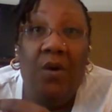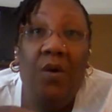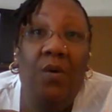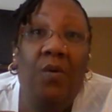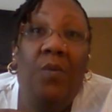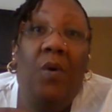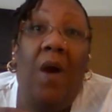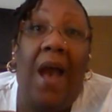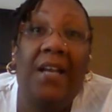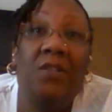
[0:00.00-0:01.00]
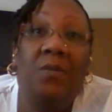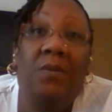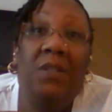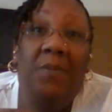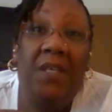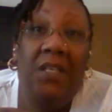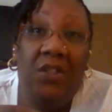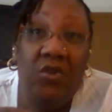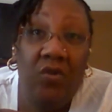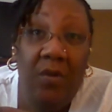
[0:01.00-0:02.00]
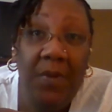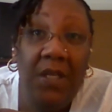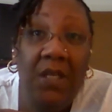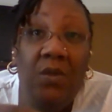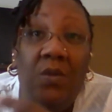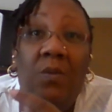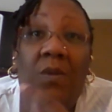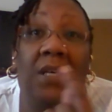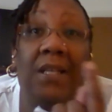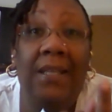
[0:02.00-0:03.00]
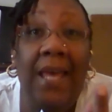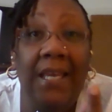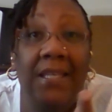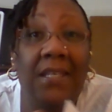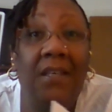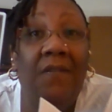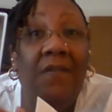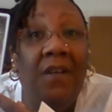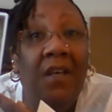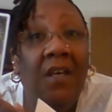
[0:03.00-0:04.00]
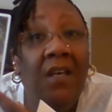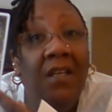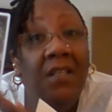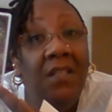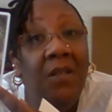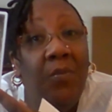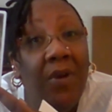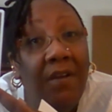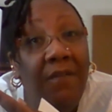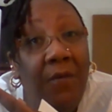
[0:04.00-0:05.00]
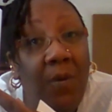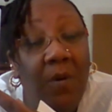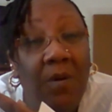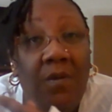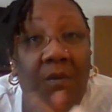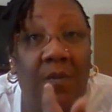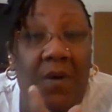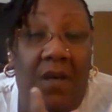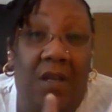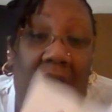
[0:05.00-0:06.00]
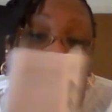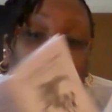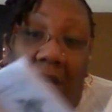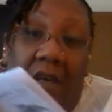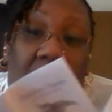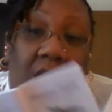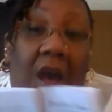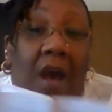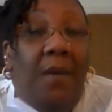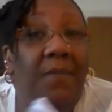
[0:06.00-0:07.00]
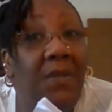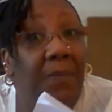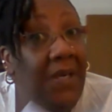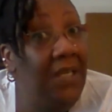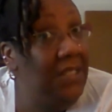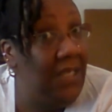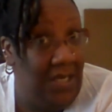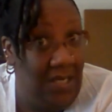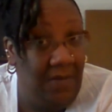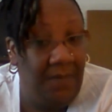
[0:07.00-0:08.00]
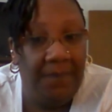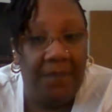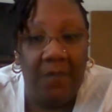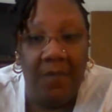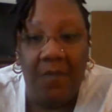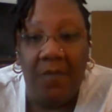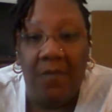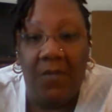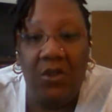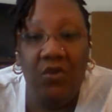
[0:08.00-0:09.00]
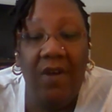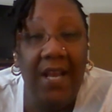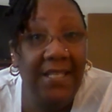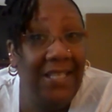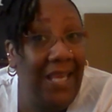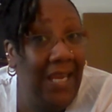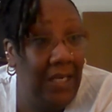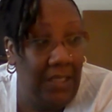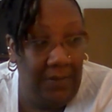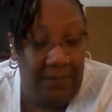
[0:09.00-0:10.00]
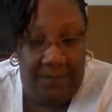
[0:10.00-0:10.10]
who will actually be contributing to the collective to bring forth what I'm depicting, translating